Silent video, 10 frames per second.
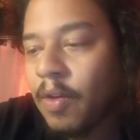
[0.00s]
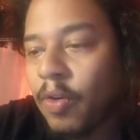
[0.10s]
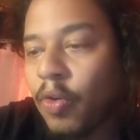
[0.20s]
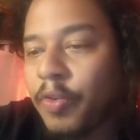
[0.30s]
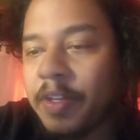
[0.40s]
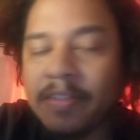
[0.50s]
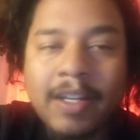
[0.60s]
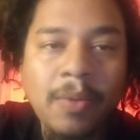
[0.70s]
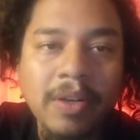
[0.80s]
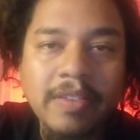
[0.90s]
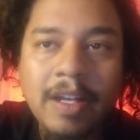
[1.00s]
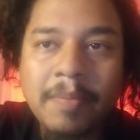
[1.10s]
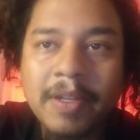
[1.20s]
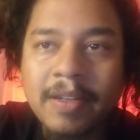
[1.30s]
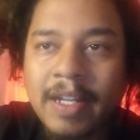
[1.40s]
hold these networks up
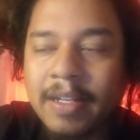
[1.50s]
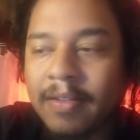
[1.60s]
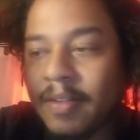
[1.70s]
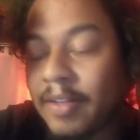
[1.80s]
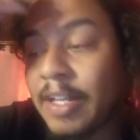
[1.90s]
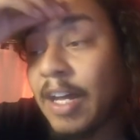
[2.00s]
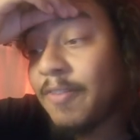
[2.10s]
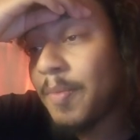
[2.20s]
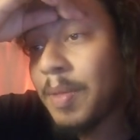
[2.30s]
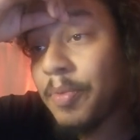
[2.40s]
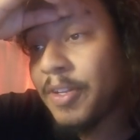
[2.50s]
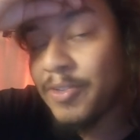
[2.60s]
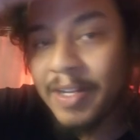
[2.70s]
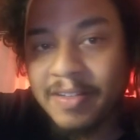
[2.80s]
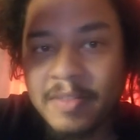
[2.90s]
and allow for people to
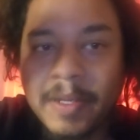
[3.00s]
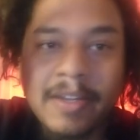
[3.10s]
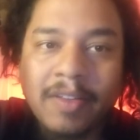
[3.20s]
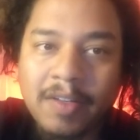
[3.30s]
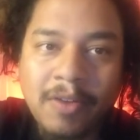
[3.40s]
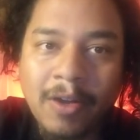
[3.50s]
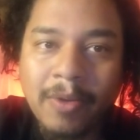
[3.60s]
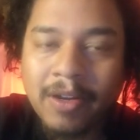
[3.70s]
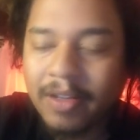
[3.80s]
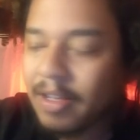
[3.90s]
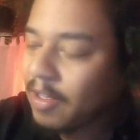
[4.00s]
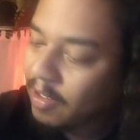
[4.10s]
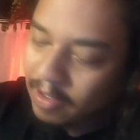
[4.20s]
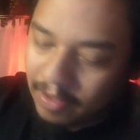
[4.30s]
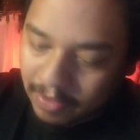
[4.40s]
trade speculative artwork.
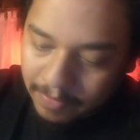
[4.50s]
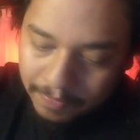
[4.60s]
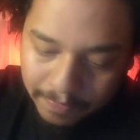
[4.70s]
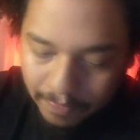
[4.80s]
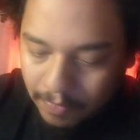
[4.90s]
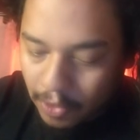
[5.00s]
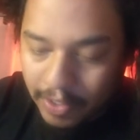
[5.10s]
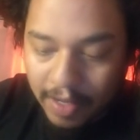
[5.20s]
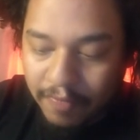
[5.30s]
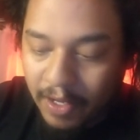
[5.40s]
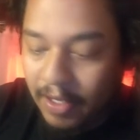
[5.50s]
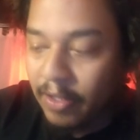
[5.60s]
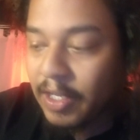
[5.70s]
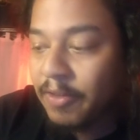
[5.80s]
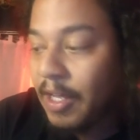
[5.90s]
Okay, fine,
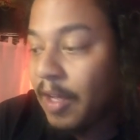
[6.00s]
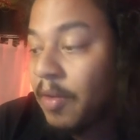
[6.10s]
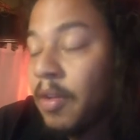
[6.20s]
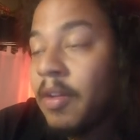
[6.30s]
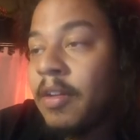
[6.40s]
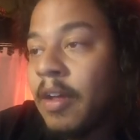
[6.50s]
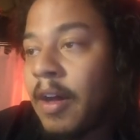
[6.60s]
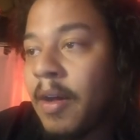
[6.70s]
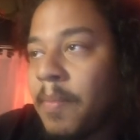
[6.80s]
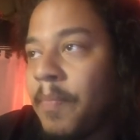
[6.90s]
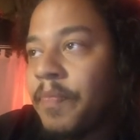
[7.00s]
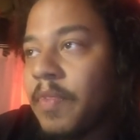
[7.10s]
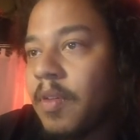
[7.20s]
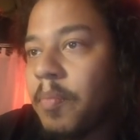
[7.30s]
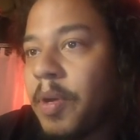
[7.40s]
I'll give you that.
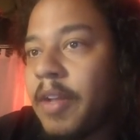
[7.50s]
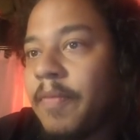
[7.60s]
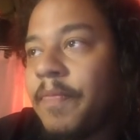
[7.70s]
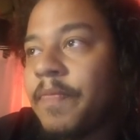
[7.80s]
But